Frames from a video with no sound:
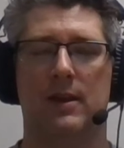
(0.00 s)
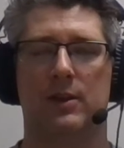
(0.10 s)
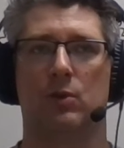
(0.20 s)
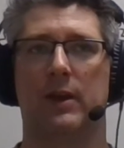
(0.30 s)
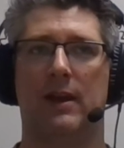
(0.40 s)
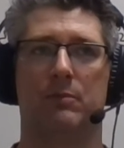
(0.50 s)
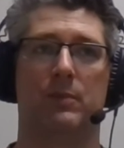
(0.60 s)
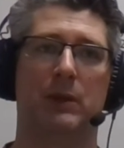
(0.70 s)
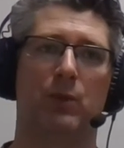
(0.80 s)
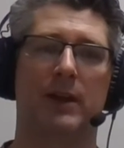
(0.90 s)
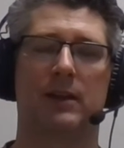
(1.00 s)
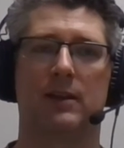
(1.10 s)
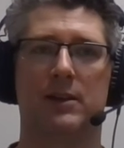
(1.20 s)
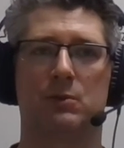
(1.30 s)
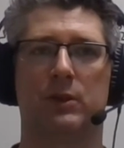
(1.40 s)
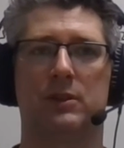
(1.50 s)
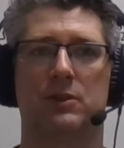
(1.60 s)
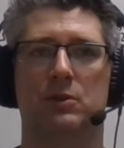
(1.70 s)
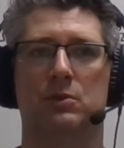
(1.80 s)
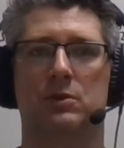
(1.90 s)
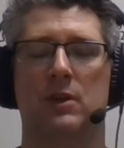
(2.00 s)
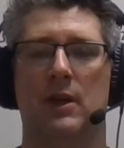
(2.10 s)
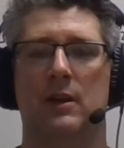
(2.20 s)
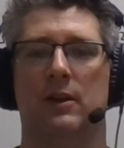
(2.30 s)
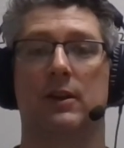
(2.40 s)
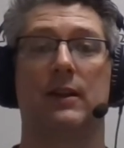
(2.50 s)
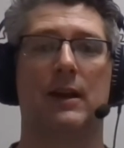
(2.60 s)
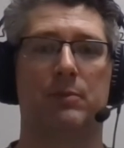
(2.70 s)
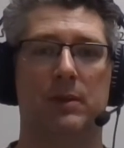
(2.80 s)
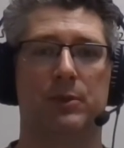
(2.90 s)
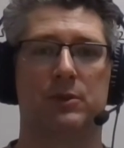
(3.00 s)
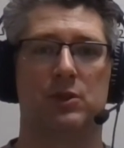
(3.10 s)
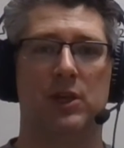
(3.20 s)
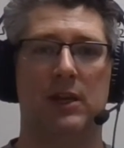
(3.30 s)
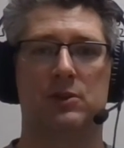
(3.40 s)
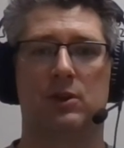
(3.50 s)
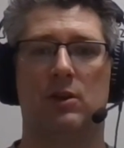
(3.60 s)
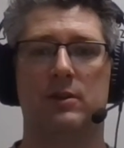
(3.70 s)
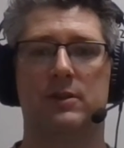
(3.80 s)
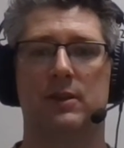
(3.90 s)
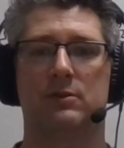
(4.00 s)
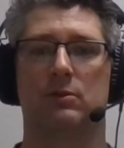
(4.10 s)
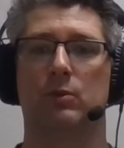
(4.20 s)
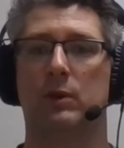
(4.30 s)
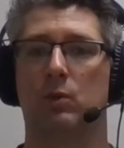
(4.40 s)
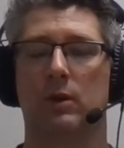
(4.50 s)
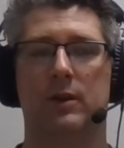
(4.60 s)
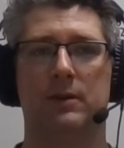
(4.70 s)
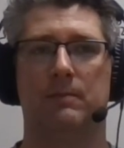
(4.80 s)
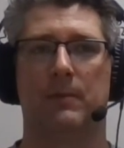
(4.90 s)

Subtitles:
want to be recognized when it's used? Are you going to allow people to change your content or rework it?